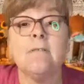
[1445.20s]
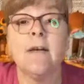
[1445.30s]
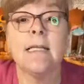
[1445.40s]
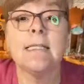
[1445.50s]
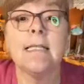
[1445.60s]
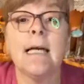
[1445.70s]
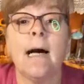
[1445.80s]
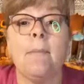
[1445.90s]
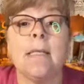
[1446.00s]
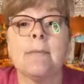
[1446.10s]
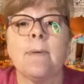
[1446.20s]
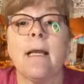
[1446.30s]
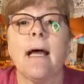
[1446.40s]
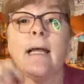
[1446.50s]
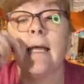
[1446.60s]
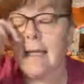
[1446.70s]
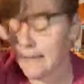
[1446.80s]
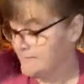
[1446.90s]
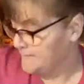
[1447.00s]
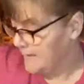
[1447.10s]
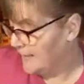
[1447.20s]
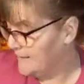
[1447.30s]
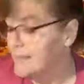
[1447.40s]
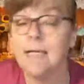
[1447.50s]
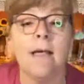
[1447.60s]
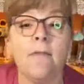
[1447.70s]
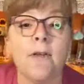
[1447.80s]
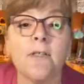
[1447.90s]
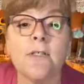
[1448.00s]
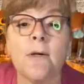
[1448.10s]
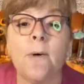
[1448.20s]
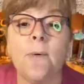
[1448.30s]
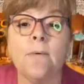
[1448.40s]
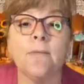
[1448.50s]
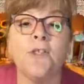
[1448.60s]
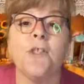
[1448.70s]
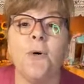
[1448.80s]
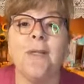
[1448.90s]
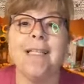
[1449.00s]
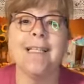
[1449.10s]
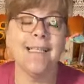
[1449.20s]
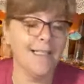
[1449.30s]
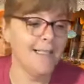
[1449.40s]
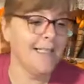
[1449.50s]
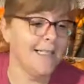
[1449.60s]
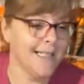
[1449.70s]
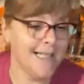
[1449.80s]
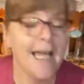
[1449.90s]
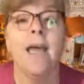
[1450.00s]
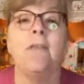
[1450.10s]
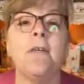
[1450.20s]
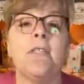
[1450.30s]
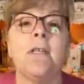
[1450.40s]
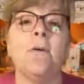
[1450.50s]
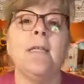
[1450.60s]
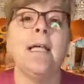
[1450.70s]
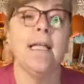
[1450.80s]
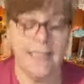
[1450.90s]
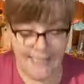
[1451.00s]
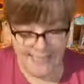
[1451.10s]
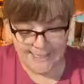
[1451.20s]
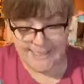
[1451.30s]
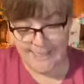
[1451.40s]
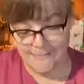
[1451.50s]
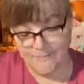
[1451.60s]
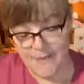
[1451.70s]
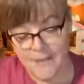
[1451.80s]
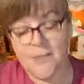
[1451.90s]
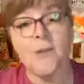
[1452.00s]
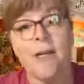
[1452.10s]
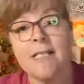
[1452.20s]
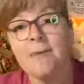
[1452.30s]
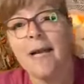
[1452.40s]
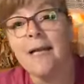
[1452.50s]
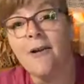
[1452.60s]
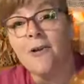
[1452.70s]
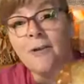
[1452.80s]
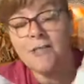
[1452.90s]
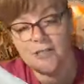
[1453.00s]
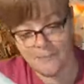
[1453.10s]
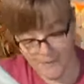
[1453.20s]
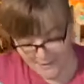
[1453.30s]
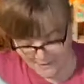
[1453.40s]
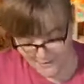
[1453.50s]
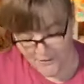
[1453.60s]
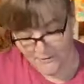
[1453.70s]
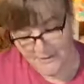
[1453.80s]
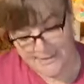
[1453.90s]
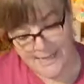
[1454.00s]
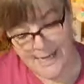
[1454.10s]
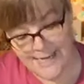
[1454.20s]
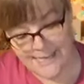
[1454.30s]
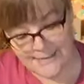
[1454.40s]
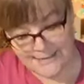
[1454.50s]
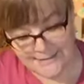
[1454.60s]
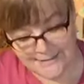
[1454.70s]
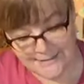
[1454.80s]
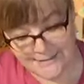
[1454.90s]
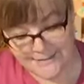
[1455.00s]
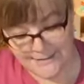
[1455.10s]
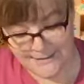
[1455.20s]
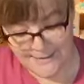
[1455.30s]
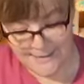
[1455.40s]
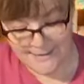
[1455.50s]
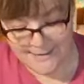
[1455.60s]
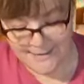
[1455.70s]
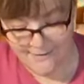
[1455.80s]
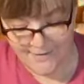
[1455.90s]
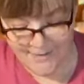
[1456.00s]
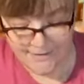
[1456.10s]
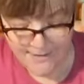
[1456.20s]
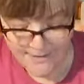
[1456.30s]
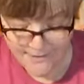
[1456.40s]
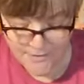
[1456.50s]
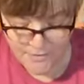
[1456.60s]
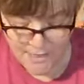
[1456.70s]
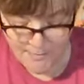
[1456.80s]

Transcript: see if I can see comments, but I can't. They're so little. They're so little, I can't see them. So you guys, we got it all grunged up here. How cute is that? Love it. So a